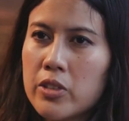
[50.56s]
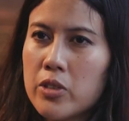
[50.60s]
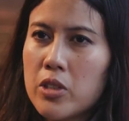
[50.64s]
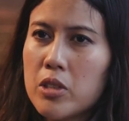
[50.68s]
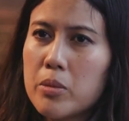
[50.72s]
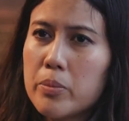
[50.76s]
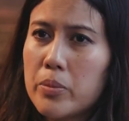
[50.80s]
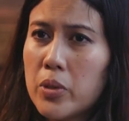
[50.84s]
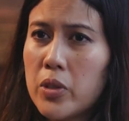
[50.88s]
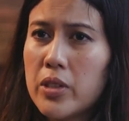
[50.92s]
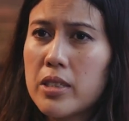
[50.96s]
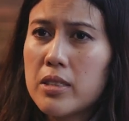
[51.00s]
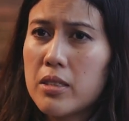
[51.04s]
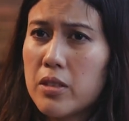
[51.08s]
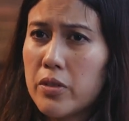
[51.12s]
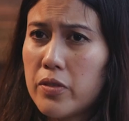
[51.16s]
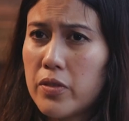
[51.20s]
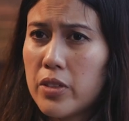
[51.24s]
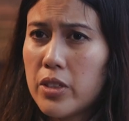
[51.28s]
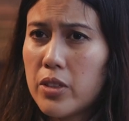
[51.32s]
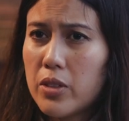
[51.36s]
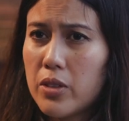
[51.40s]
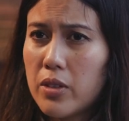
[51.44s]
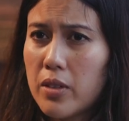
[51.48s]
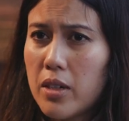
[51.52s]
strong point of
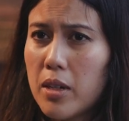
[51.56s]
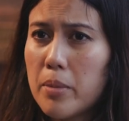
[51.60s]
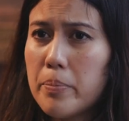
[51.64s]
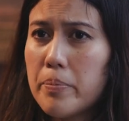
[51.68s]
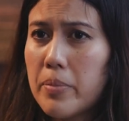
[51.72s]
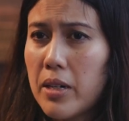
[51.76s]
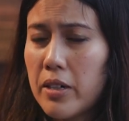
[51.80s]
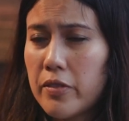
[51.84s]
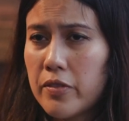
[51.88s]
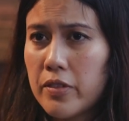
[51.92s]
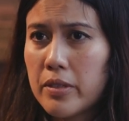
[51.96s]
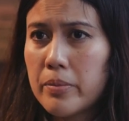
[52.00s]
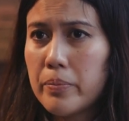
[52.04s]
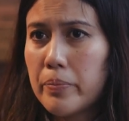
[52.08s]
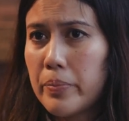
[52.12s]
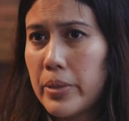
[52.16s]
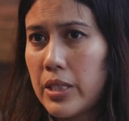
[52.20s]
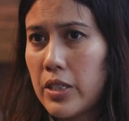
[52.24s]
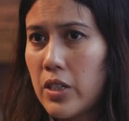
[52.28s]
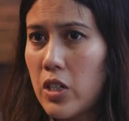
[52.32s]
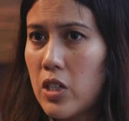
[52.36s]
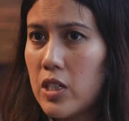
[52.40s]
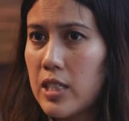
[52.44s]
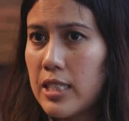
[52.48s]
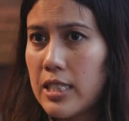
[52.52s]
view above and
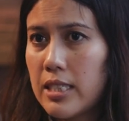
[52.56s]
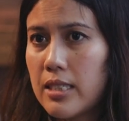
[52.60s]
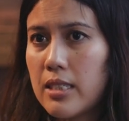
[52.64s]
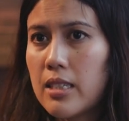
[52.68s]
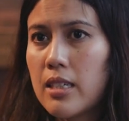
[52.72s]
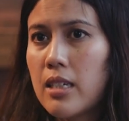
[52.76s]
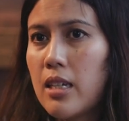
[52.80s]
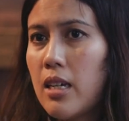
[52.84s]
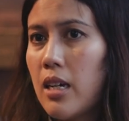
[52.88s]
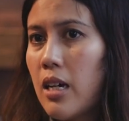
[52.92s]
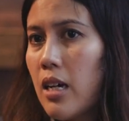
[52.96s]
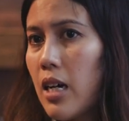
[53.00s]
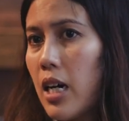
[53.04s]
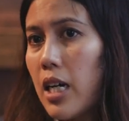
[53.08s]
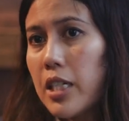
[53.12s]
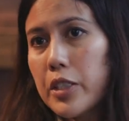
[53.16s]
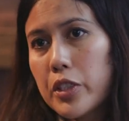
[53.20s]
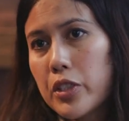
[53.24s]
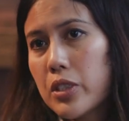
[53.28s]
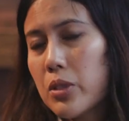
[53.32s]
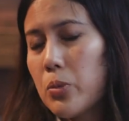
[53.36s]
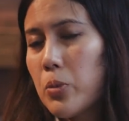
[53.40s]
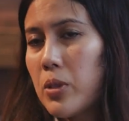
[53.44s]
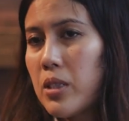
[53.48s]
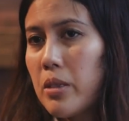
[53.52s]
beyond, I
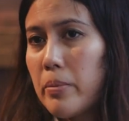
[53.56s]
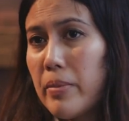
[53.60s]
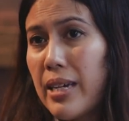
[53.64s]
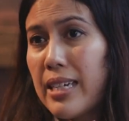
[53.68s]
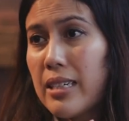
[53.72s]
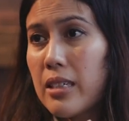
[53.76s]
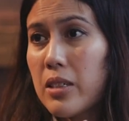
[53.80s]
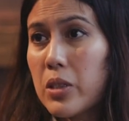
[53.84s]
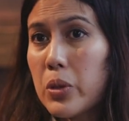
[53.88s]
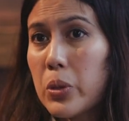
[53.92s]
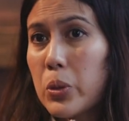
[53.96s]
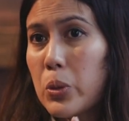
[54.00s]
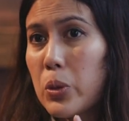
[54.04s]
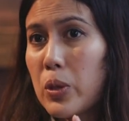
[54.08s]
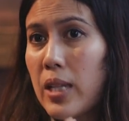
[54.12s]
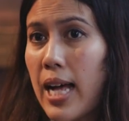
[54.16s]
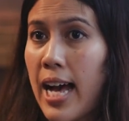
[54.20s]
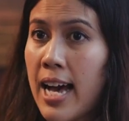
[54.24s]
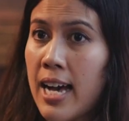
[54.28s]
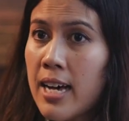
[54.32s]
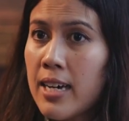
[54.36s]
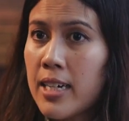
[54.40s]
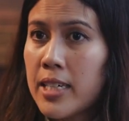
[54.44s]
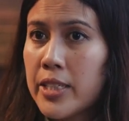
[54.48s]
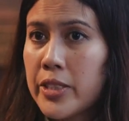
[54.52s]
just want to make a cool
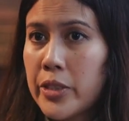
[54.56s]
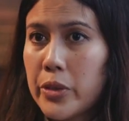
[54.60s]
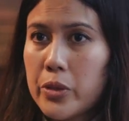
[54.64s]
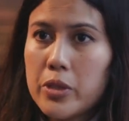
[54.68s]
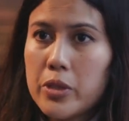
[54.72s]
ad